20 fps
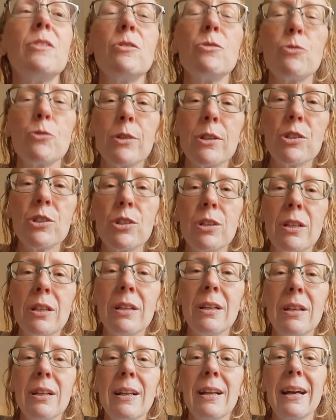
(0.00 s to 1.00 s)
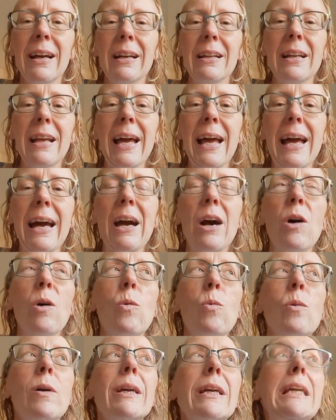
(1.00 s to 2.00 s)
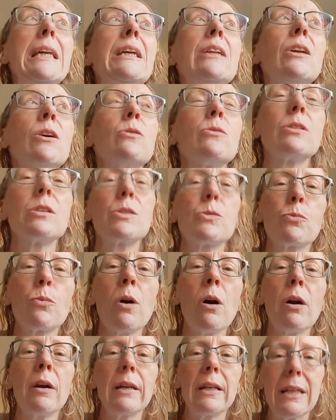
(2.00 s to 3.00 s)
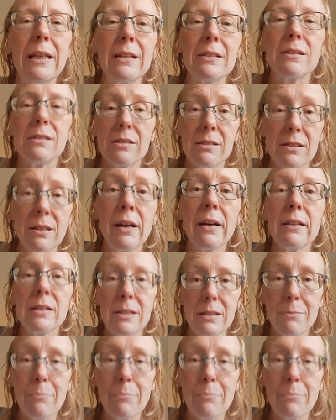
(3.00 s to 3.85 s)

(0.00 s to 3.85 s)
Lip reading: and how he knows it's wrong and he has a science to back it up.